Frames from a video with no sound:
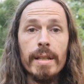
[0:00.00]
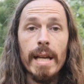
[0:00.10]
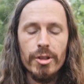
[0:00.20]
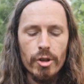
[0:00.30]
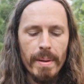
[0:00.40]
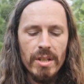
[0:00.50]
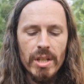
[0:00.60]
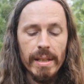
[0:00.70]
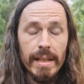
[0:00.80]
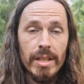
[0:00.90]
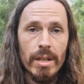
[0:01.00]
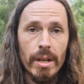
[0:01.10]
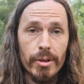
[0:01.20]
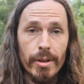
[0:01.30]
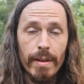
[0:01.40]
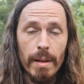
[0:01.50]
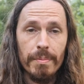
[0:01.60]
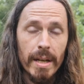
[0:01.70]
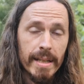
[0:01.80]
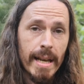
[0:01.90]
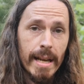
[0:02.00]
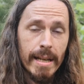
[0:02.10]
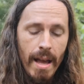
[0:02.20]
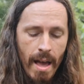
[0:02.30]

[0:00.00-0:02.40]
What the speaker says: Yeah, so basically it's an underdeveloped duck egg.